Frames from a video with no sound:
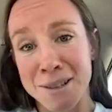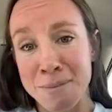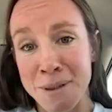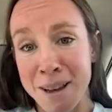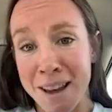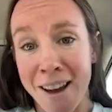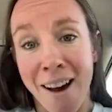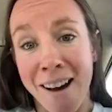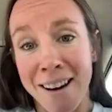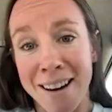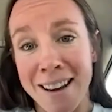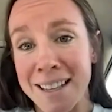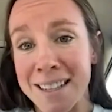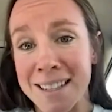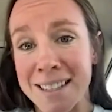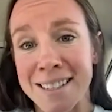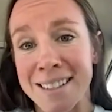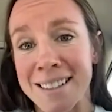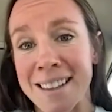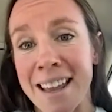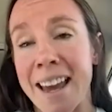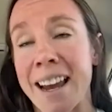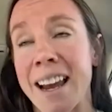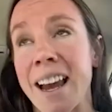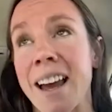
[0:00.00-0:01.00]
to be
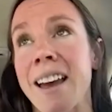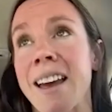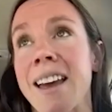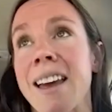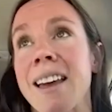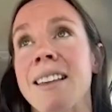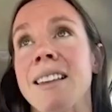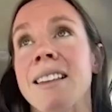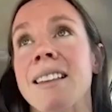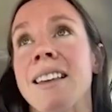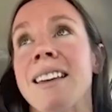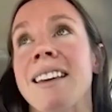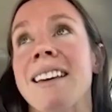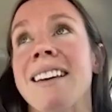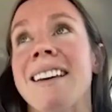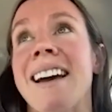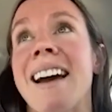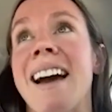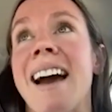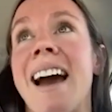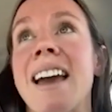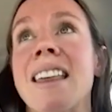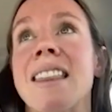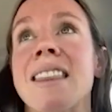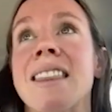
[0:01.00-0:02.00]
honest. Like,
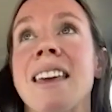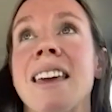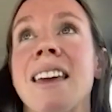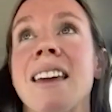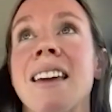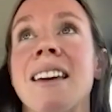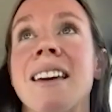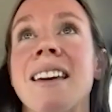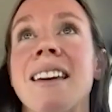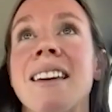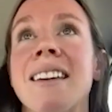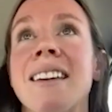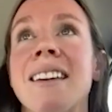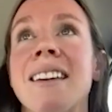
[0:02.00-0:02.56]
I think